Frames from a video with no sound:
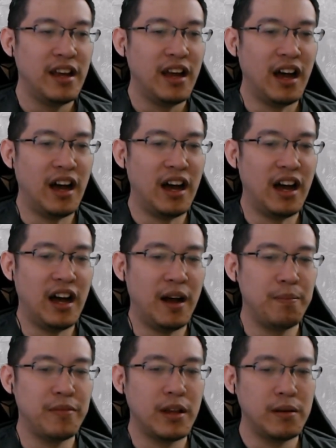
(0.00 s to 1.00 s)

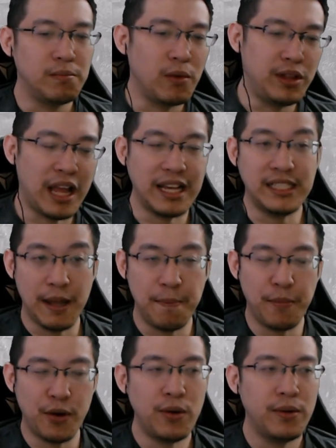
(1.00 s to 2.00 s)
Nice
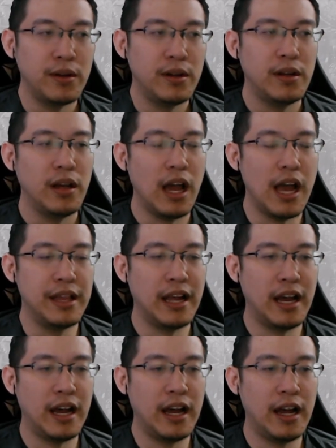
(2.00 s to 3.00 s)
tempo, and
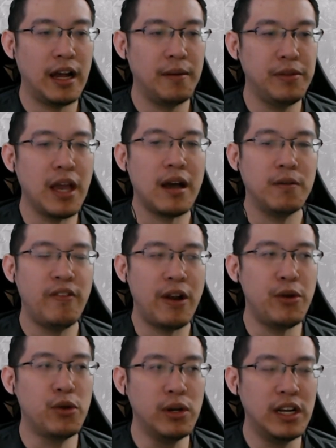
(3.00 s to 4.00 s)
yeah,
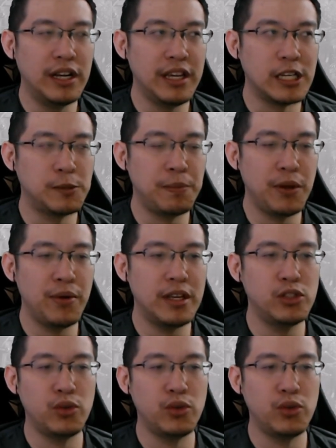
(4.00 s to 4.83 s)
very good learning experience.